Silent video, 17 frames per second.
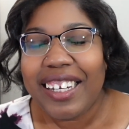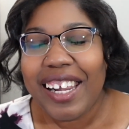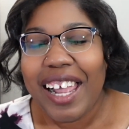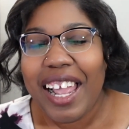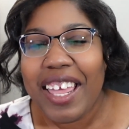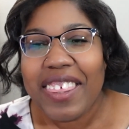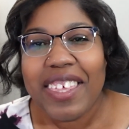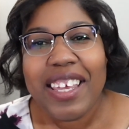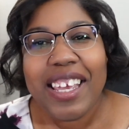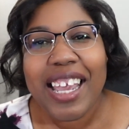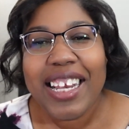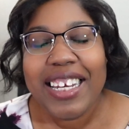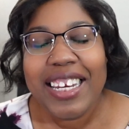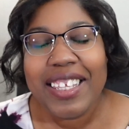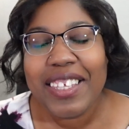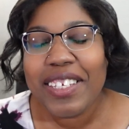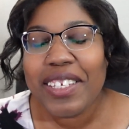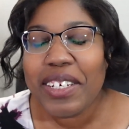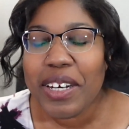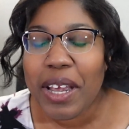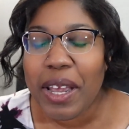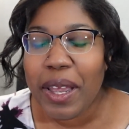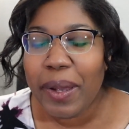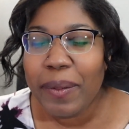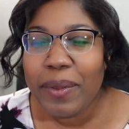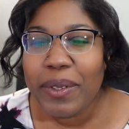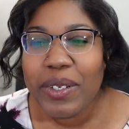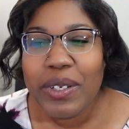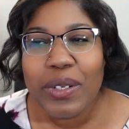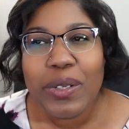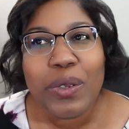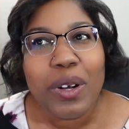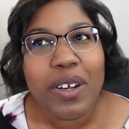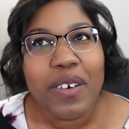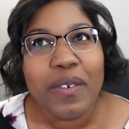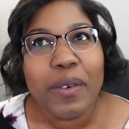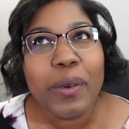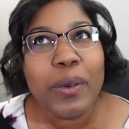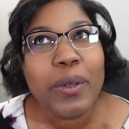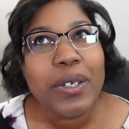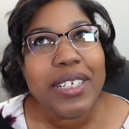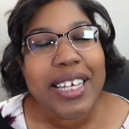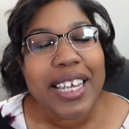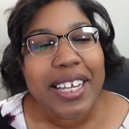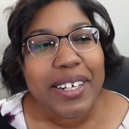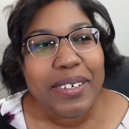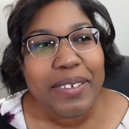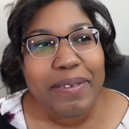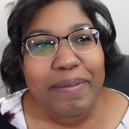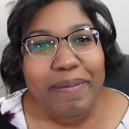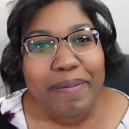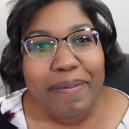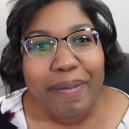I think I need this time to just sort of cool down